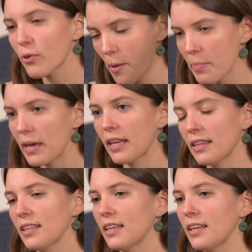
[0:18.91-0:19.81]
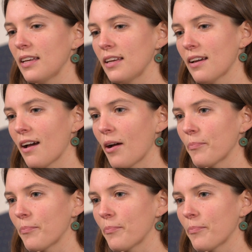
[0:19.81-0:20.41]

grew up in the